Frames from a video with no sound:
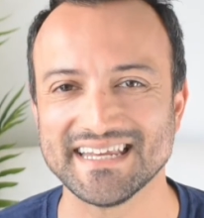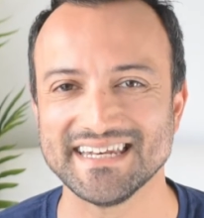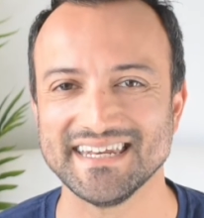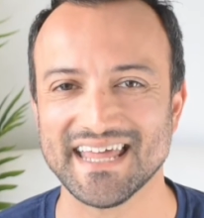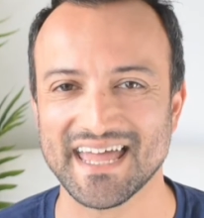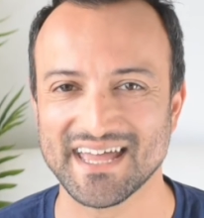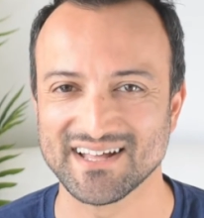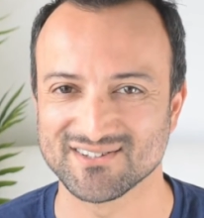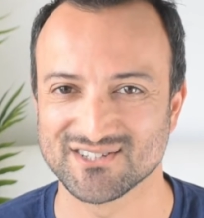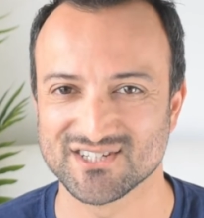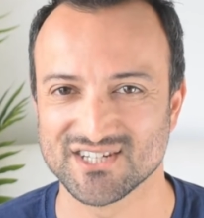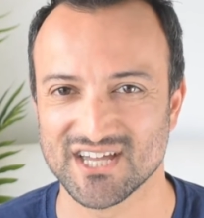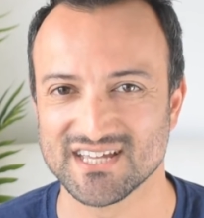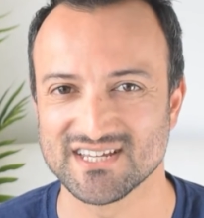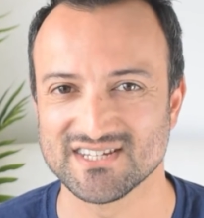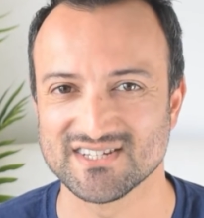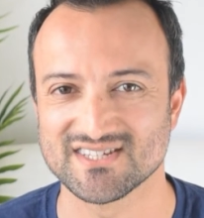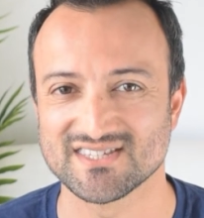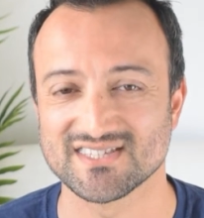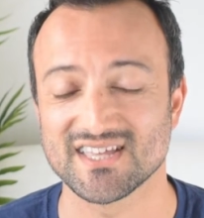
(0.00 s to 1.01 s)
nail
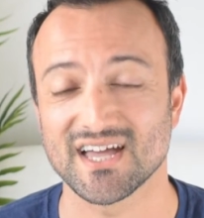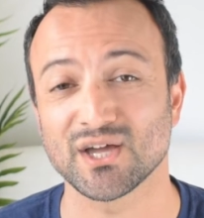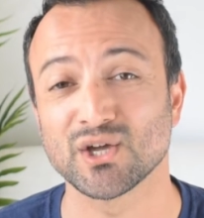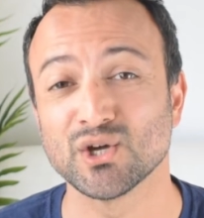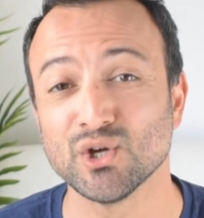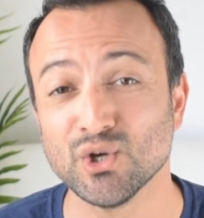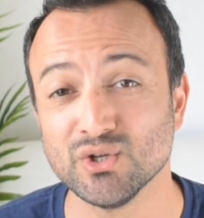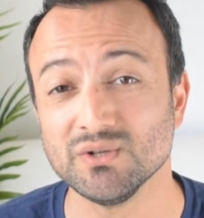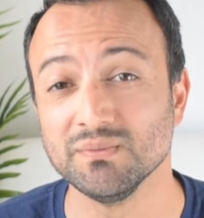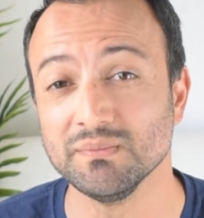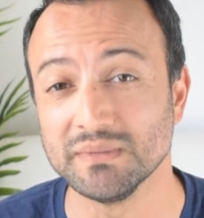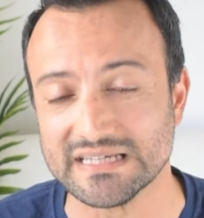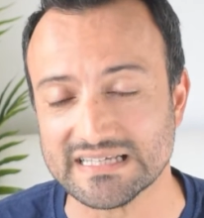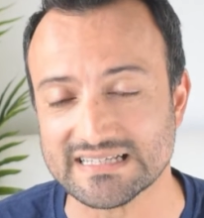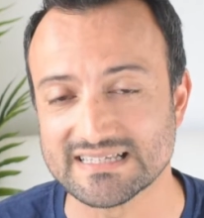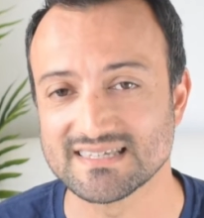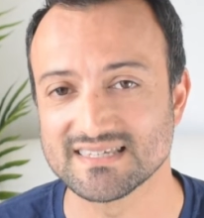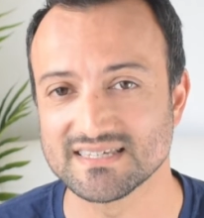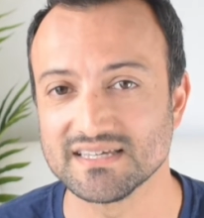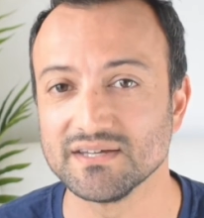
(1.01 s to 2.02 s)
changes that could
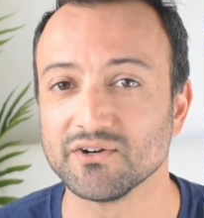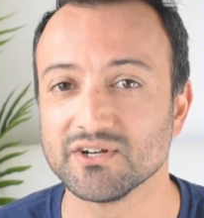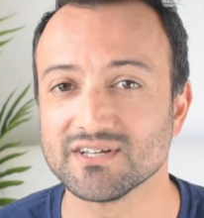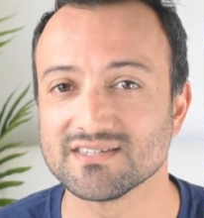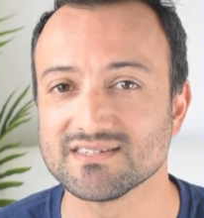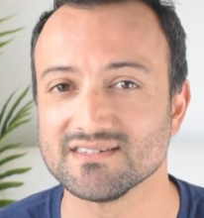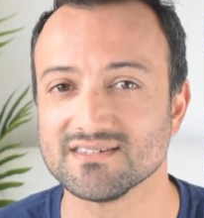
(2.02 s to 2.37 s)
mean serious